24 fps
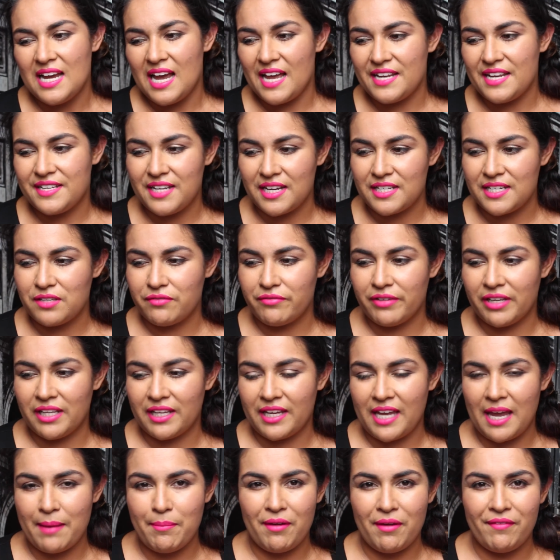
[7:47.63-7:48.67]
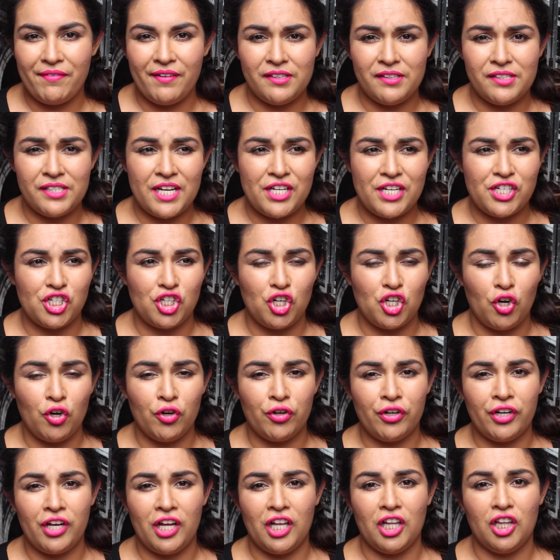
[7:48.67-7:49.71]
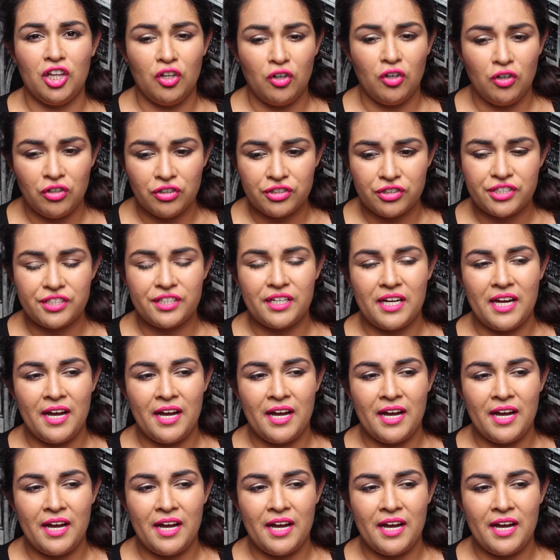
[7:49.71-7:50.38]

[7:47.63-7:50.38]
it doesn't really keep my foundation on a lot.